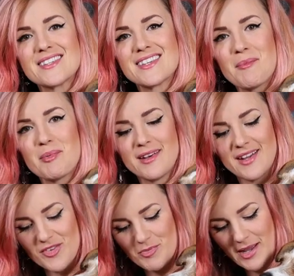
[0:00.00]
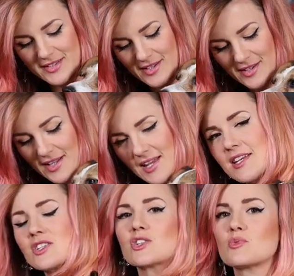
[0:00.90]
She's happy enough, bless her.
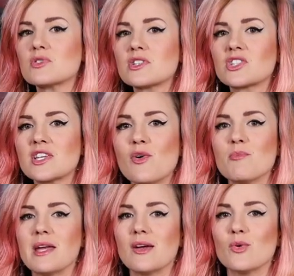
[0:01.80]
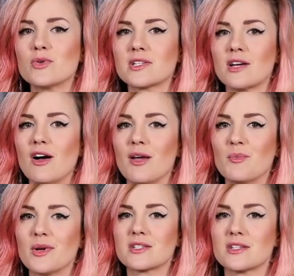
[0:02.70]
She just wants to sit on me all the
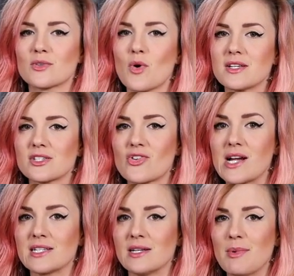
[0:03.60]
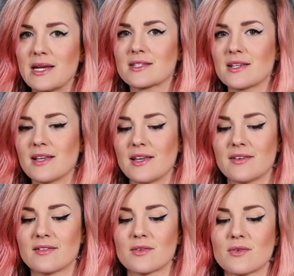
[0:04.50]
time, which is quite distracting and makes
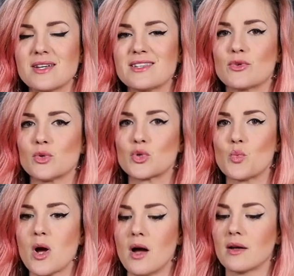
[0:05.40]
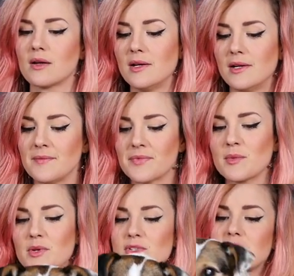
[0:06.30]
it quite difficult to work.
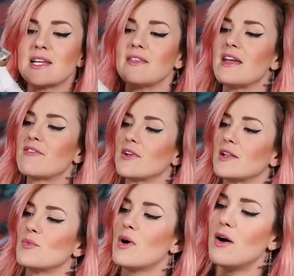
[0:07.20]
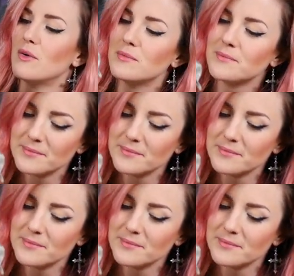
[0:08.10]
Will you sit down there for a little while?